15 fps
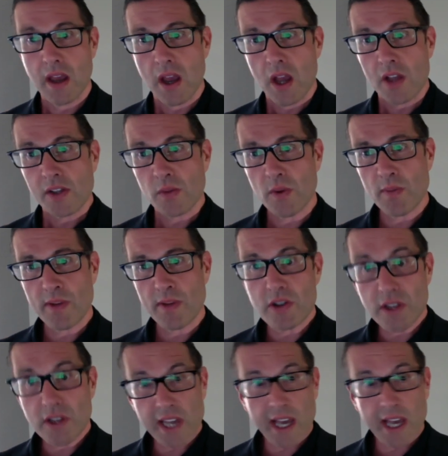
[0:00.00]
So we've been
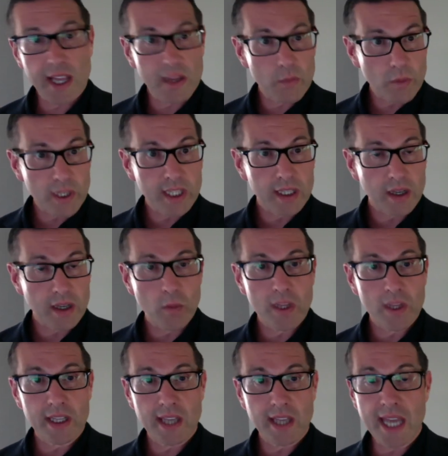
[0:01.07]
doing that, and
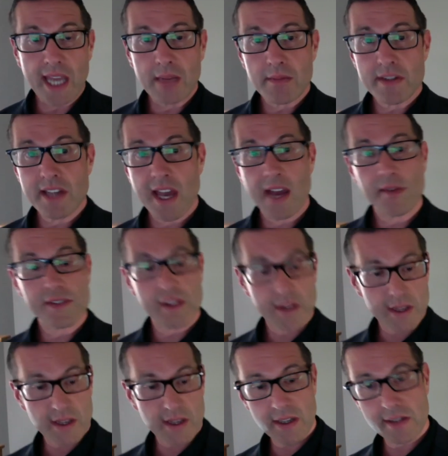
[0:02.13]
we aim to have, so
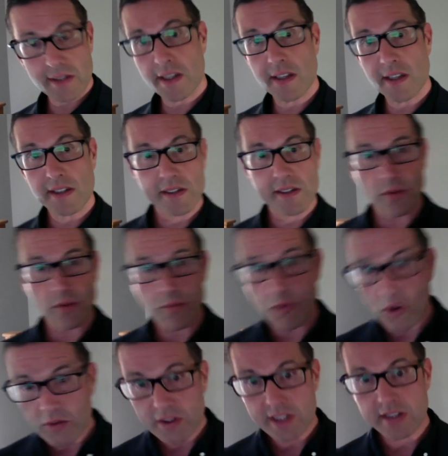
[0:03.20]
here's a sort of
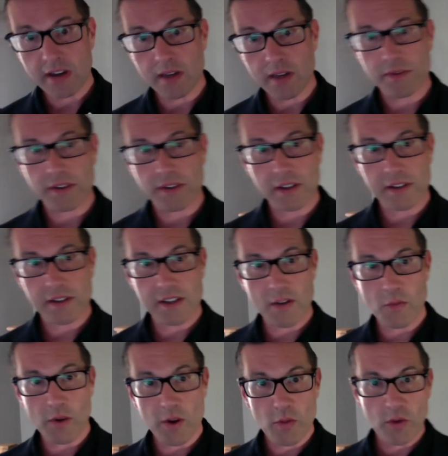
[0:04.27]
prototype that, you know,
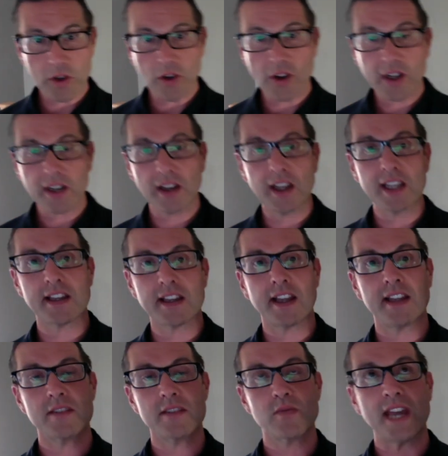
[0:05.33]
what it will look like,
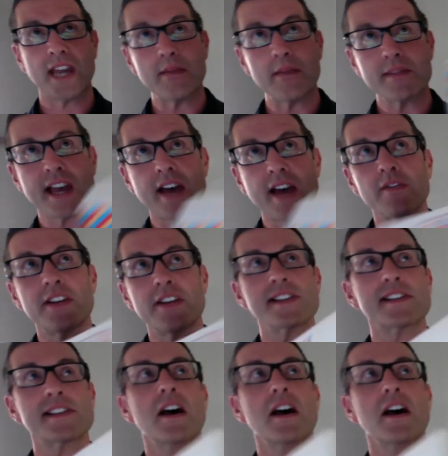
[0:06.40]
and we aim to have this